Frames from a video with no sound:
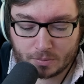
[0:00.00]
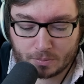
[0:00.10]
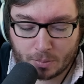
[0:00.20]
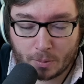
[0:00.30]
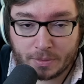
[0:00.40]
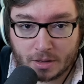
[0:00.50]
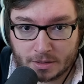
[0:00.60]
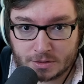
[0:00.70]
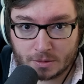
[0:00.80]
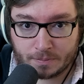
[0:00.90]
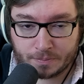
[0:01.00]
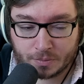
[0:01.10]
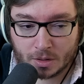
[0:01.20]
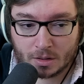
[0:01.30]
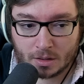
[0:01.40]
pop the item,
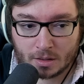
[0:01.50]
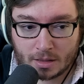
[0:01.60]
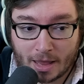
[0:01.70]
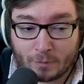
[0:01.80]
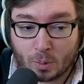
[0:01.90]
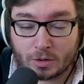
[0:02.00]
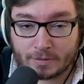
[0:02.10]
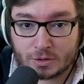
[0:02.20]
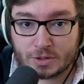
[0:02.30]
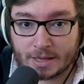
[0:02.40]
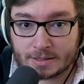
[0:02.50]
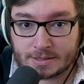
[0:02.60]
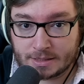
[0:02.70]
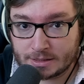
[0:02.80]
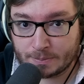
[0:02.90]
everyone around you gets
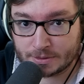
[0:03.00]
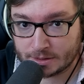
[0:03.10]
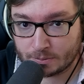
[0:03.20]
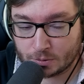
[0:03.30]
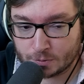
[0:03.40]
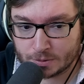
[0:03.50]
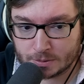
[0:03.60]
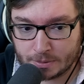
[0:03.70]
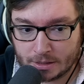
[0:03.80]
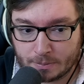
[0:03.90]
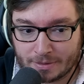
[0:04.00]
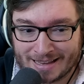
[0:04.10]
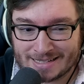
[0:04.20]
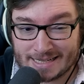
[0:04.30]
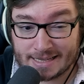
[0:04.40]
60% movement speed, but
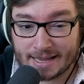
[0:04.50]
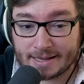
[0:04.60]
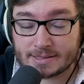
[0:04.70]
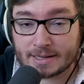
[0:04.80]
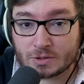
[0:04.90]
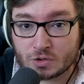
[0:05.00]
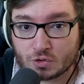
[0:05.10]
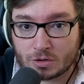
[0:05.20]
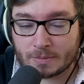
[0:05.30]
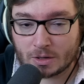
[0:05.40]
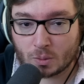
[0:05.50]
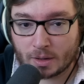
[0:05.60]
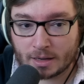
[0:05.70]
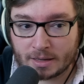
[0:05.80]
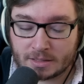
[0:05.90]
that decays extremely
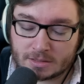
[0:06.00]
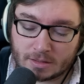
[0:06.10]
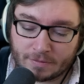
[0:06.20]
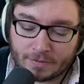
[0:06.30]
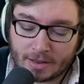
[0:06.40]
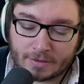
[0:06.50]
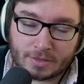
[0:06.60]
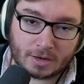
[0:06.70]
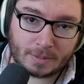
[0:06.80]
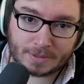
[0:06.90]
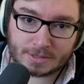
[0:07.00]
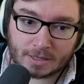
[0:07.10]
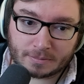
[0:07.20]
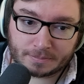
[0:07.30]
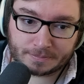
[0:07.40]
quickly to the flat
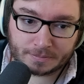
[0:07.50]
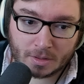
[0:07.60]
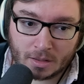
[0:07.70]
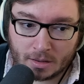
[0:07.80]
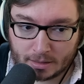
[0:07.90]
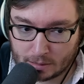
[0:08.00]
30%. Now